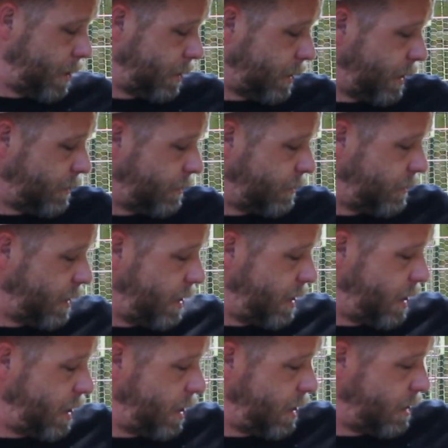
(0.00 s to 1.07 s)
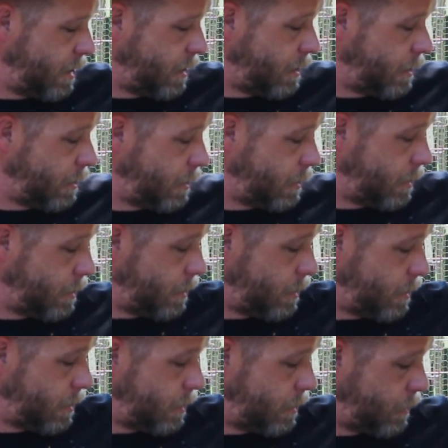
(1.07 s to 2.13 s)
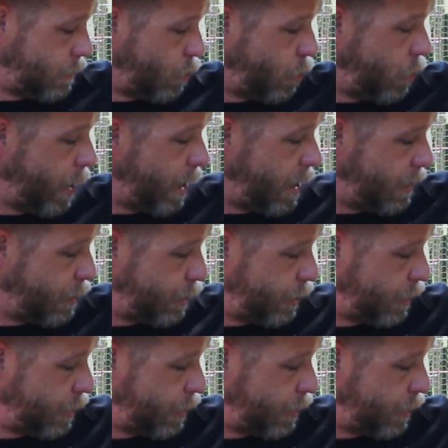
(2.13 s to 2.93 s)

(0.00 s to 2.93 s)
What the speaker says: let's see here with